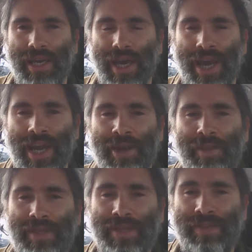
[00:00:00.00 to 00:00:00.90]
and
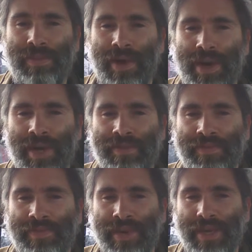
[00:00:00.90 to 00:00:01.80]
limited way of
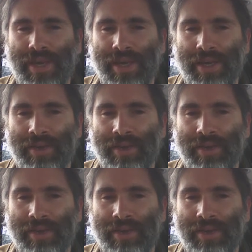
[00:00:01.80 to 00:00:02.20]
thinking.